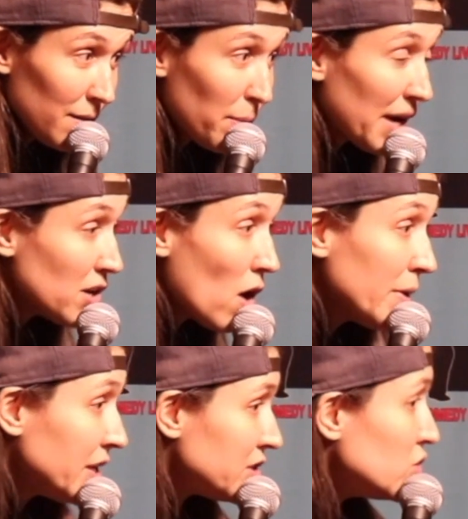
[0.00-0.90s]
By no
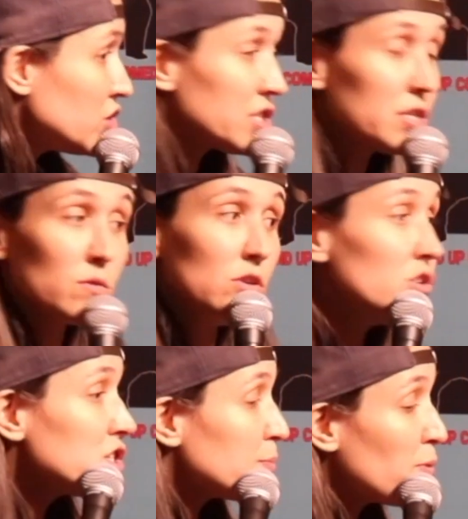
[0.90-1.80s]
means. You just
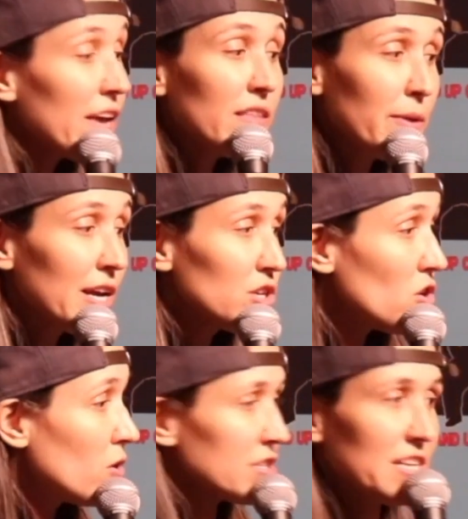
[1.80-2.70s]
play the
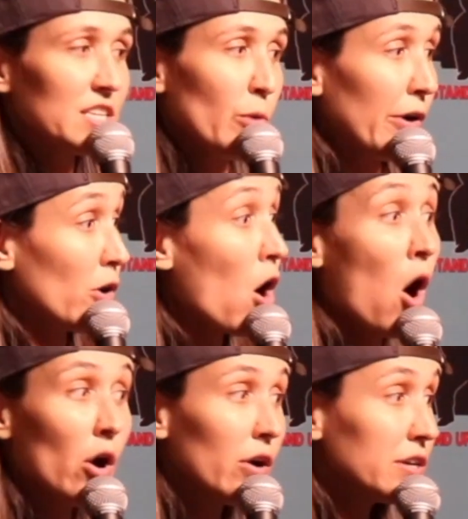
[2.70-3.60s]
banjo because that's where your
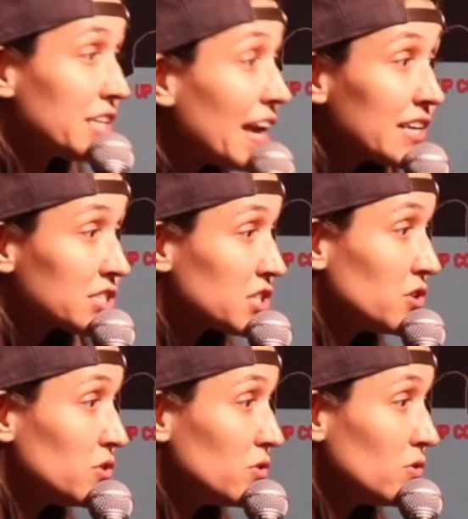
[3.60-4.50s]
heart takes you.